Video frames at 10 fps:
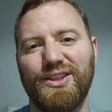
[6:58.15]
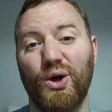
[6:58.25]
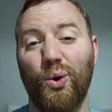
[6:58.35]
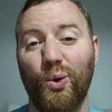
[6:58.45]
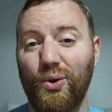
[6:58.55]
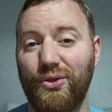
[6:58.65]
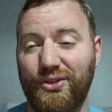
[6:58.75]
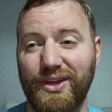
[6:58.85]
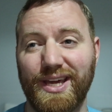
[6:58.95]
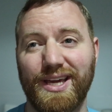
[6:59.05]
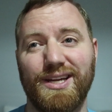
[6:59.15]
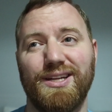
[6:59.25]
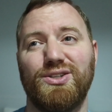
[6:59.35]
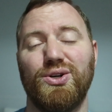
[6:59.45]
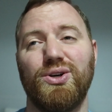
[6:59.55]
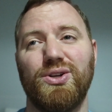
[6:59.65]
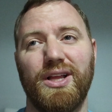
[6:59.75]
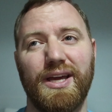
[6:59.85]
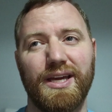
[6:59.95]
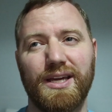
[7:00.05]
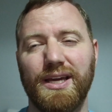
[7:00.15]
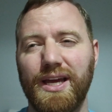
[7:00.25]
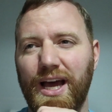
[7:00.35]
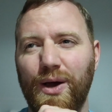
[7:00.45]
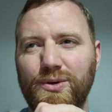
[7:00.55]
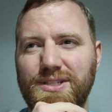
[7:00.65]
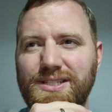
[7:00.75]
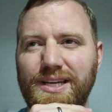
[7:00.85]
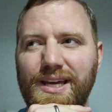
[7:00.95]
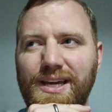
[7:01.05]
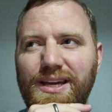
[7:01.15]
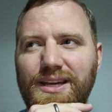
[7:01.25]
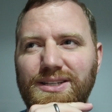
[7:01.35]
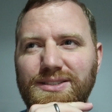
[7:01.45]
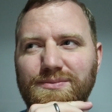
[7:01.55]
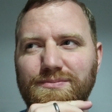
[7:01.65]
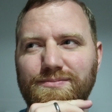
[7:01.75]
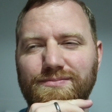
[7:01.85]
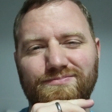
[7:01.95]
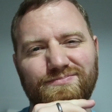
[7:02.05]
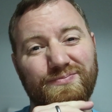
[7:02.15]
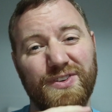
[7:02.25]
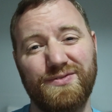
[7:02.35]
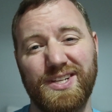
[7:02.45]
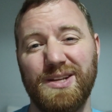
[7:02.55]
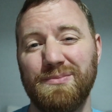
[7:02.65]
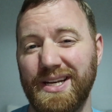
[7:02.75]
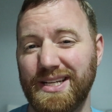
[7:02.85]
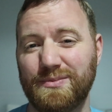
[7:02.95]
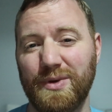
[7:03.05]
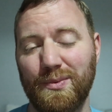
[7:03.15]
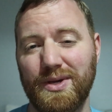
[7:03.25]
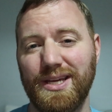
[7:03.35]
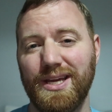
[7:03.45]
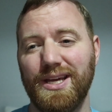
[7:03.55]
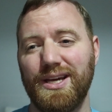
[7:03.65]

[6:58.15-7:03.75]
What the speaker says: The whole thing took like, I would say 15 minutes maybe.